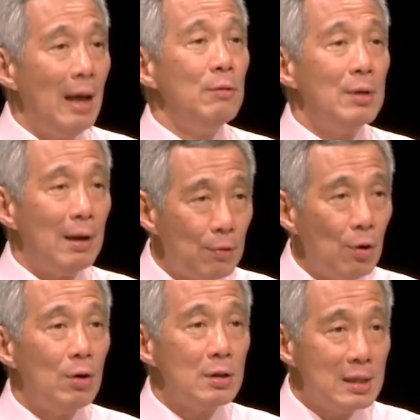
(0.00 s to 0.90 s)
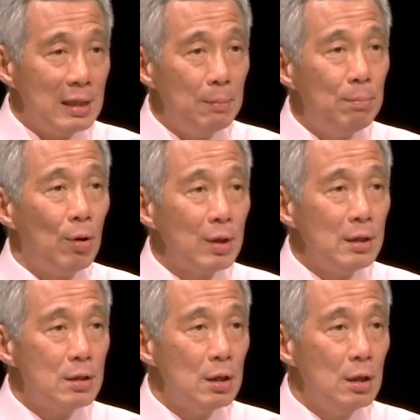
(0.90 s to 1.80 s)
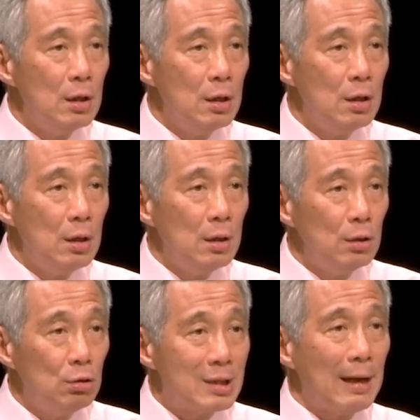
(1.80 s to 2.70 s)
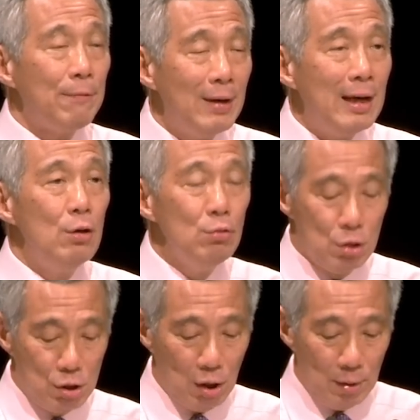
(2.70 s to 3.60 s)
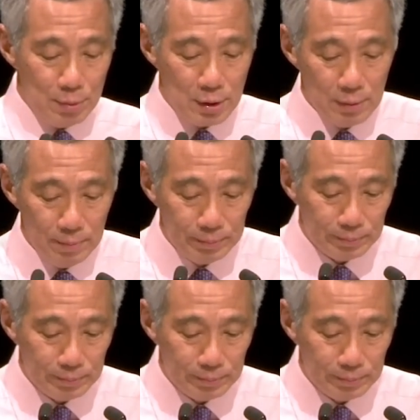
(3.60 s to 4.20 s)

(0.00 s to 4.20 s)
and would have caused Singaporeans to suffer and lose jobs.